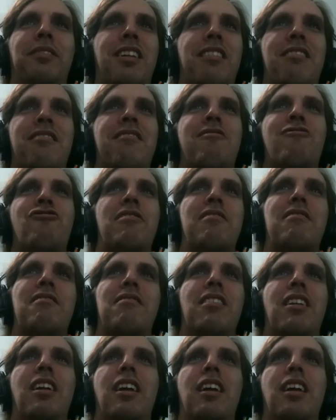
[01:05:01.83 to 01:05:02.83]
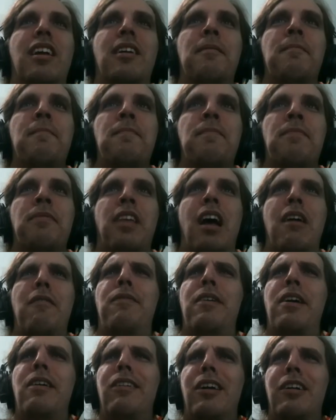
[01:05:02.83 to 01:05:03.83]
because it's just, I
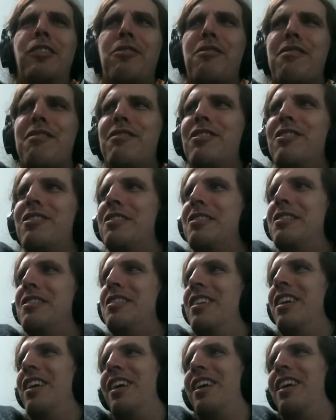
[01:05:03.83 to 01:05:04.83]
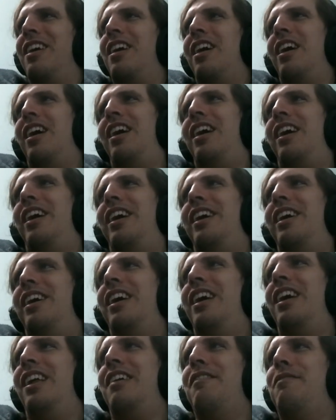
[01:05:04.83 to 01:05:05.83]
felt understood.
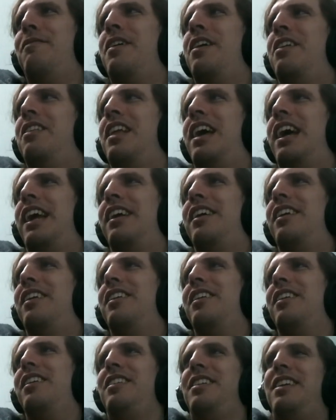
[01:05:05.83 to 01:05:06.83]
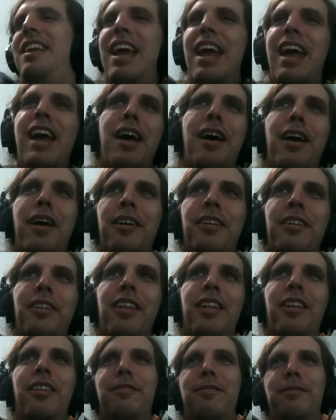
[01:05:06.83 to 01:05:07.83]
And I felt like, yeah,
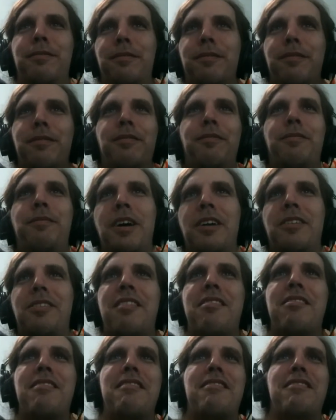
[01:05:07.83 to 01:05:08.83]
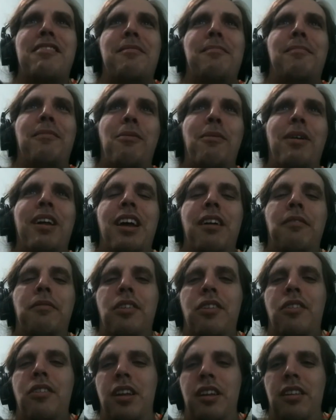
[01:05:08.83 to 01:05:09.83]
fuck the system or
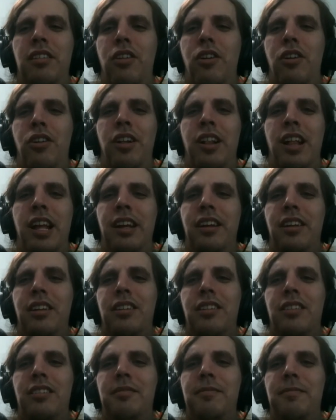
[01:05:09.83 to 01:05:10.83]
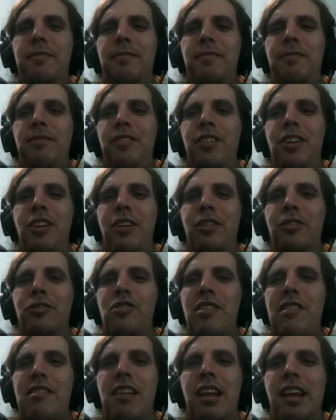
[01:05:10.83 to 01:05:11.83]
whatever. And, or like, you know,
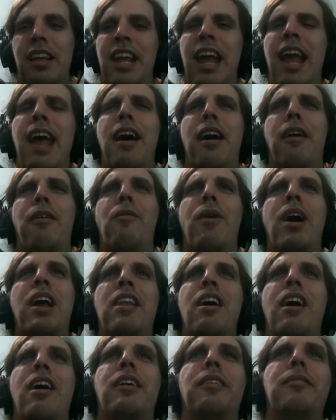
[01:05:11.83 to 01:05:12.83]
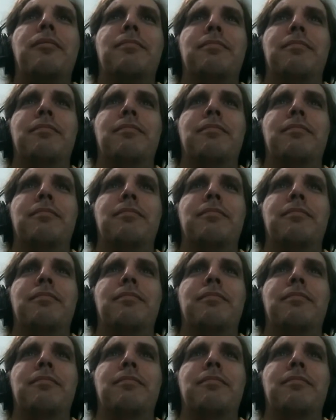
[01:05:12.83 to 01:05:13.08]
just like, yeah, why not